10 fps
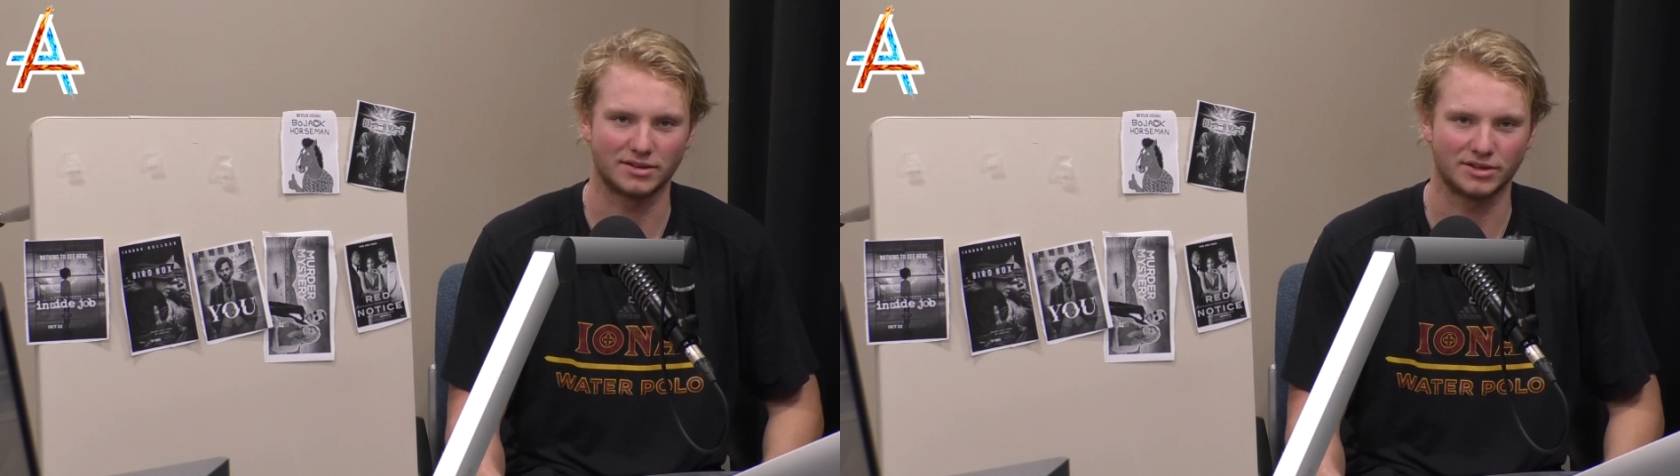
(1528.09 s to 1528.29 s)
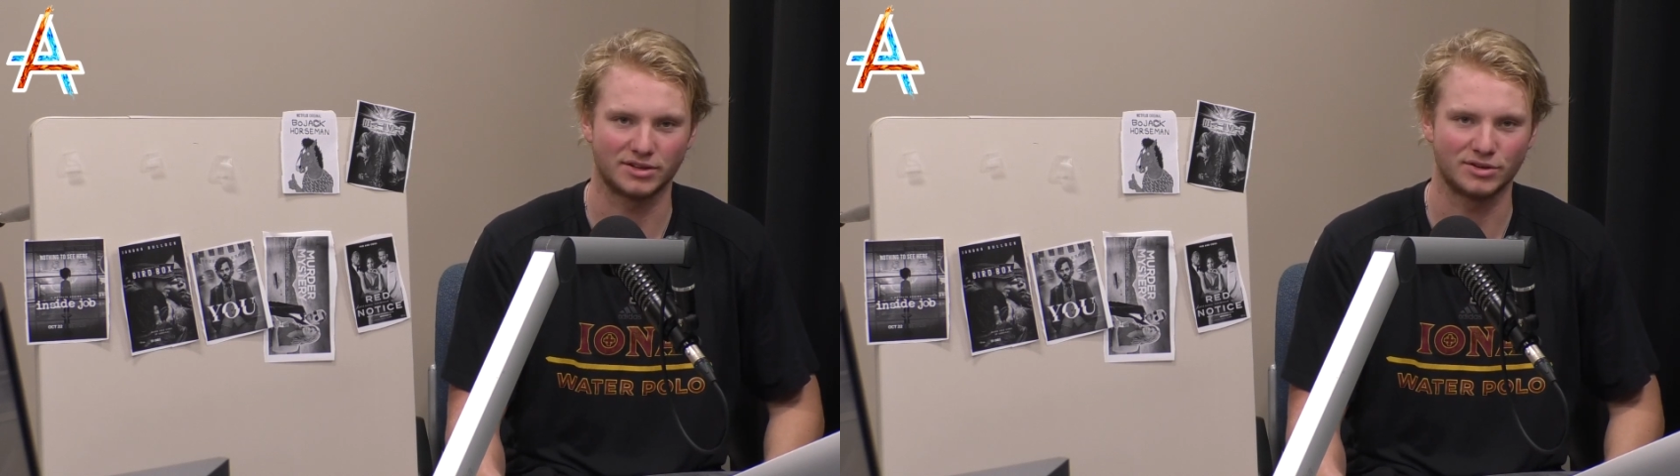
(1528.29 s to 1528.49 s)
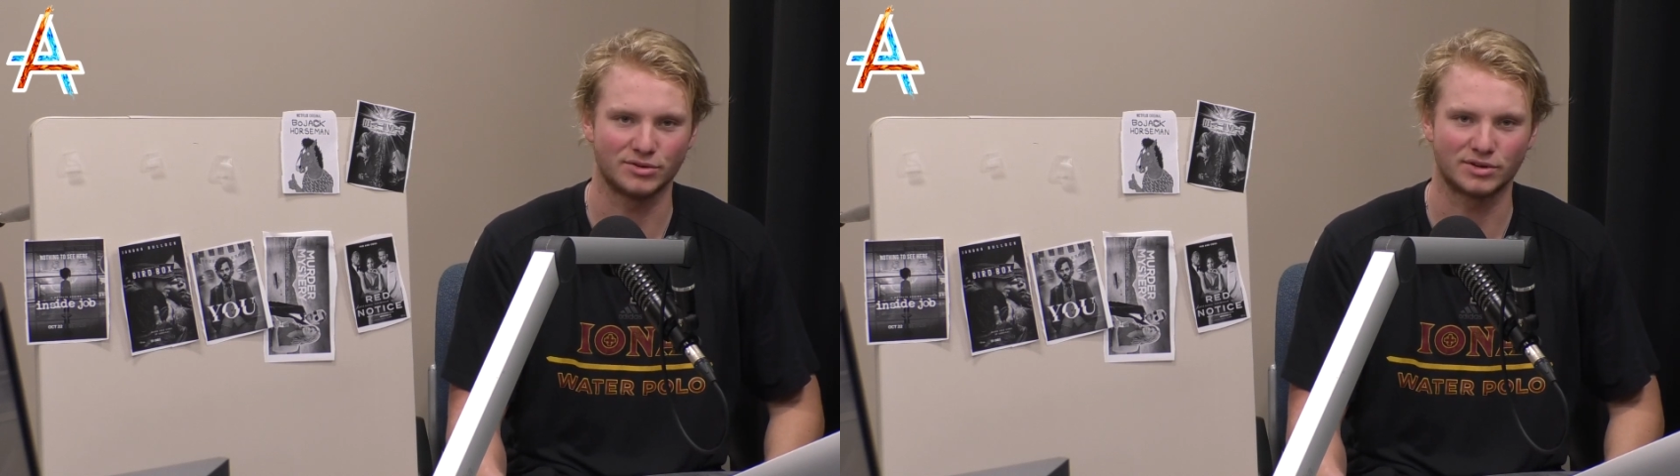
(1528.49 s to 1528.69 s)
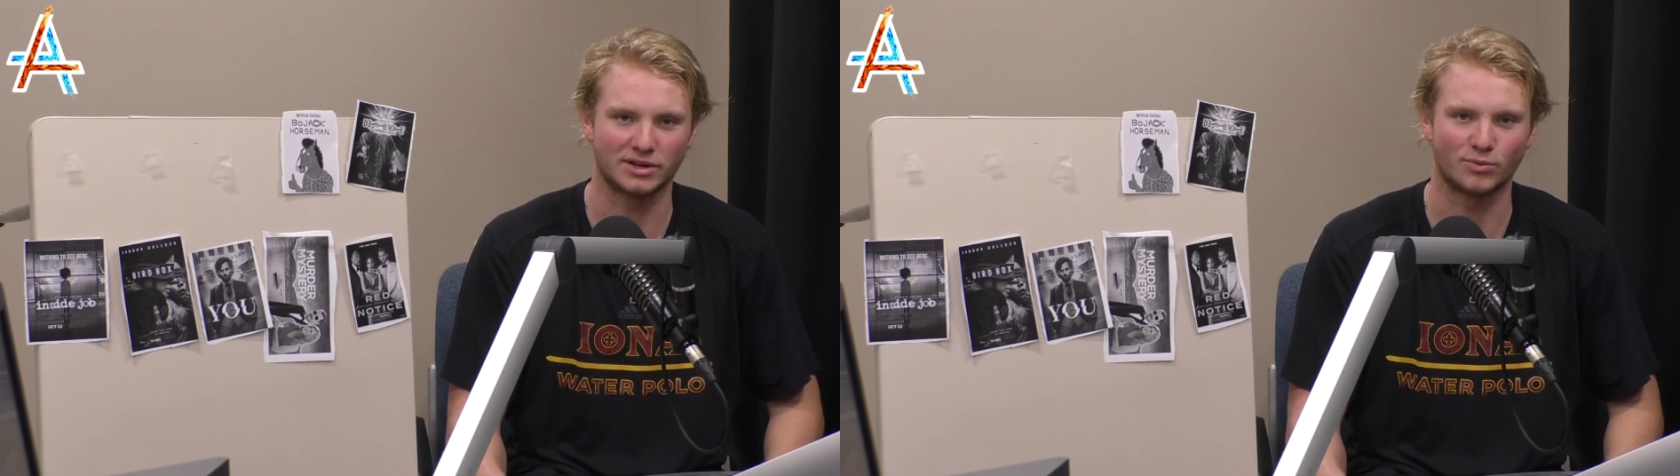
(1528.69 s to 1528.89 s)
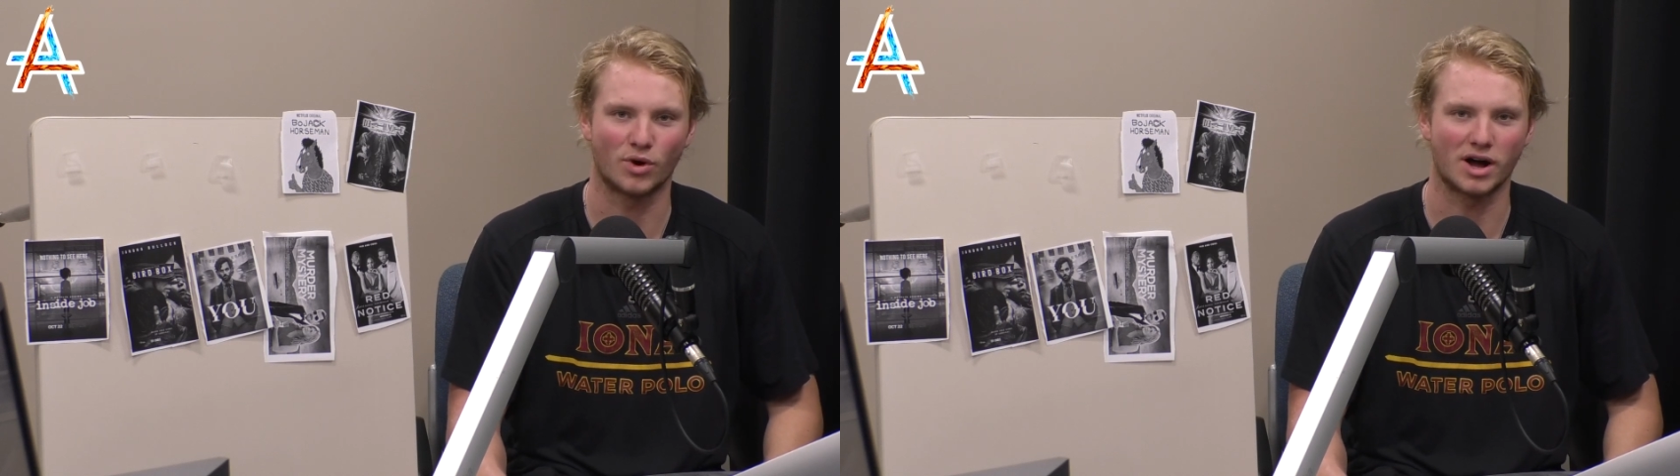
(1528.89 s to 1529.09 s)
you
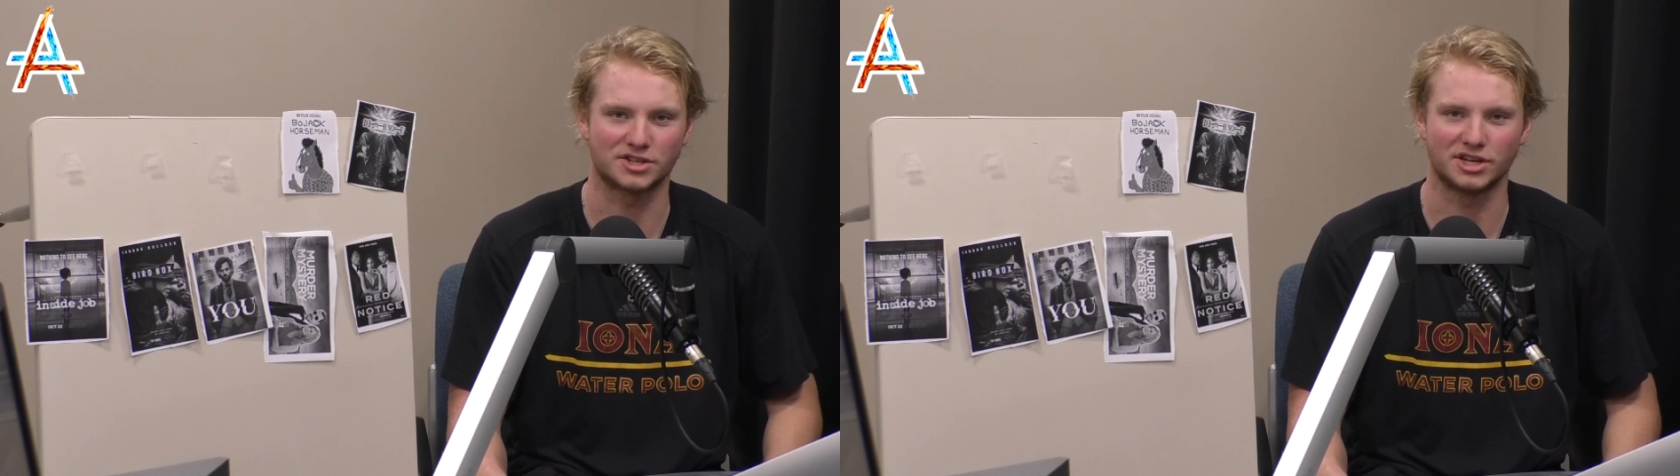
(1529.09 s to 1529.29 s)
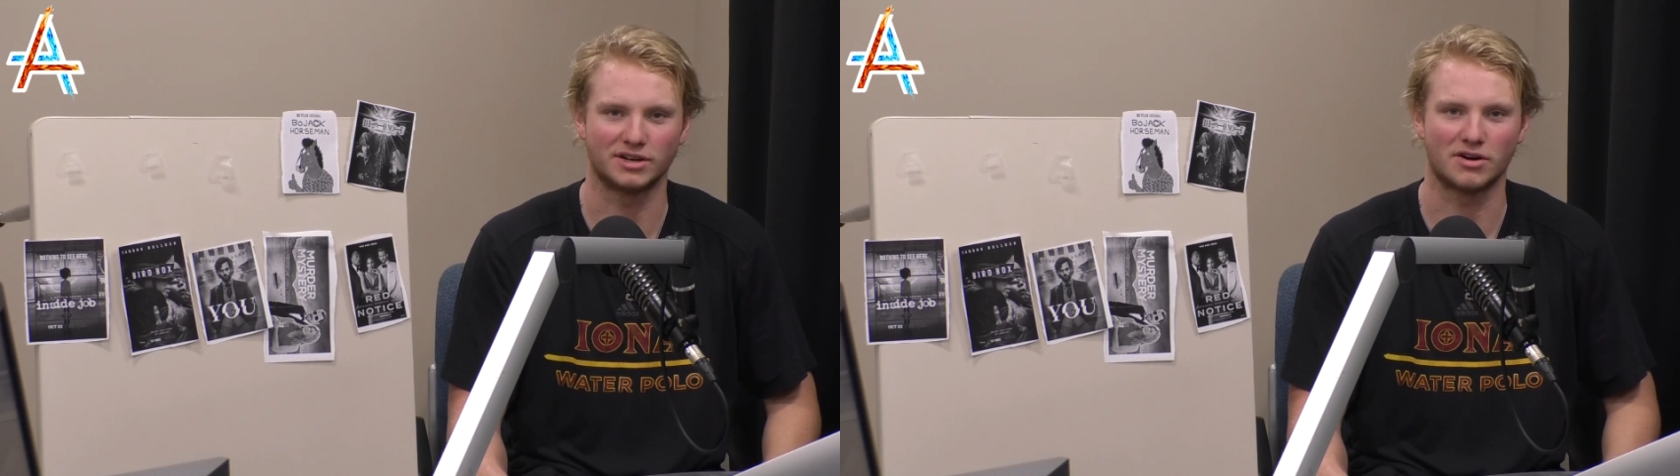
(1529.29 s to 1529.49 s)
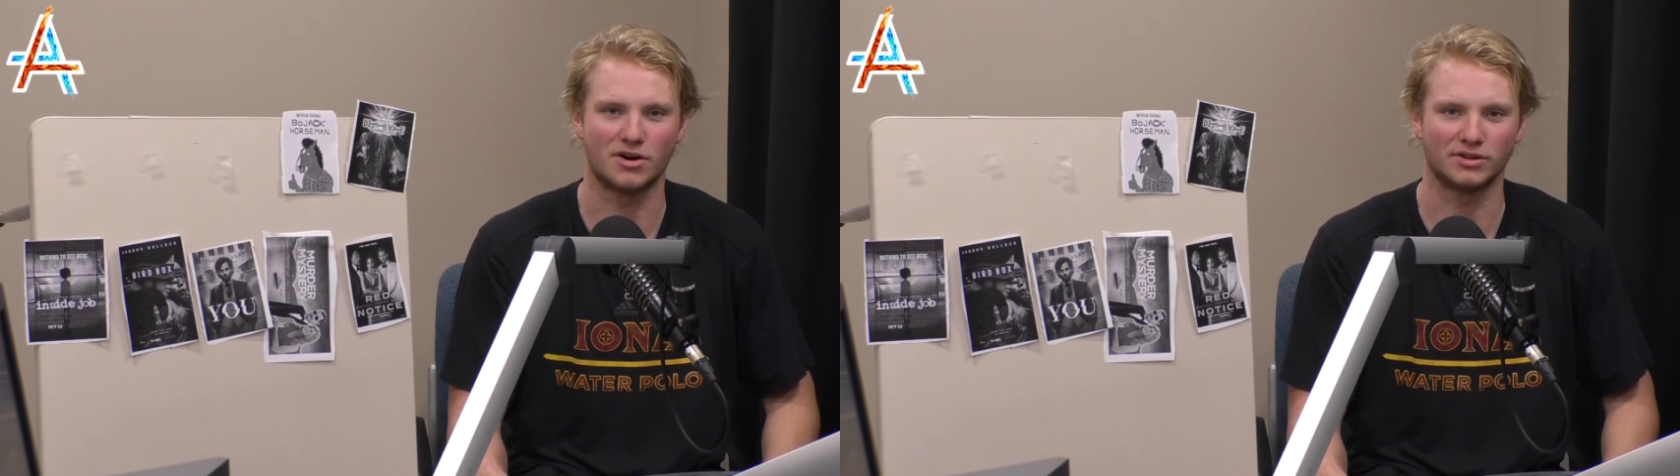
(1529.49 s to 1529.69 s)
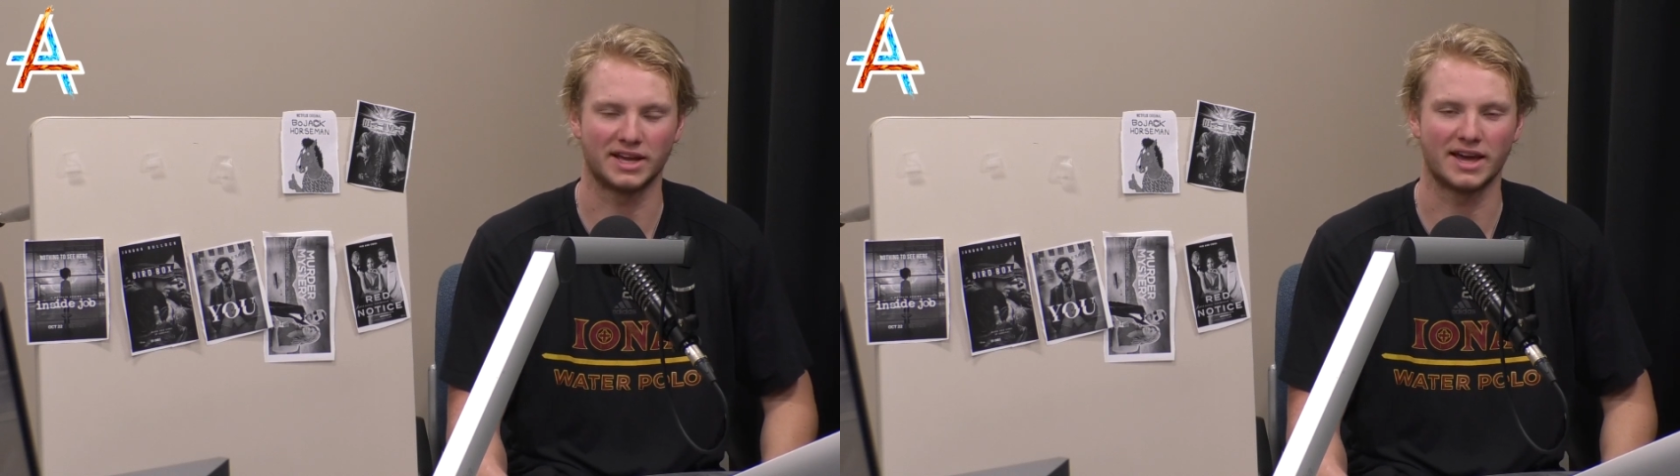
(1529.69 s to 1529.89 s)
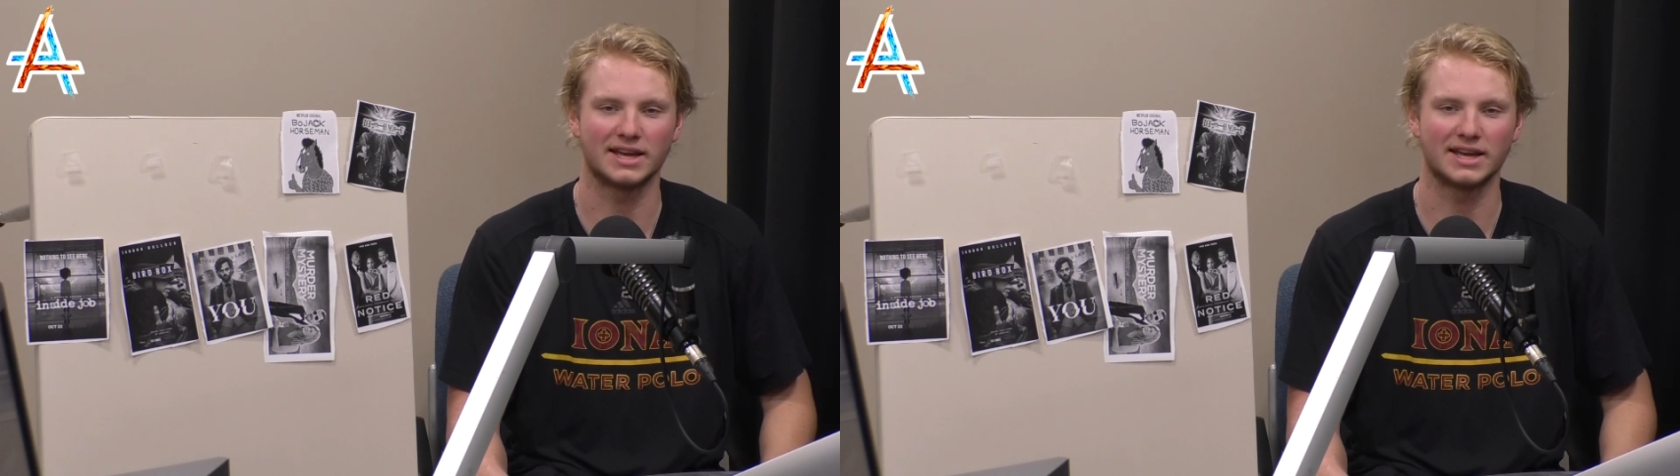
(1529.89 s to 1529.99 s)
can watch it all day.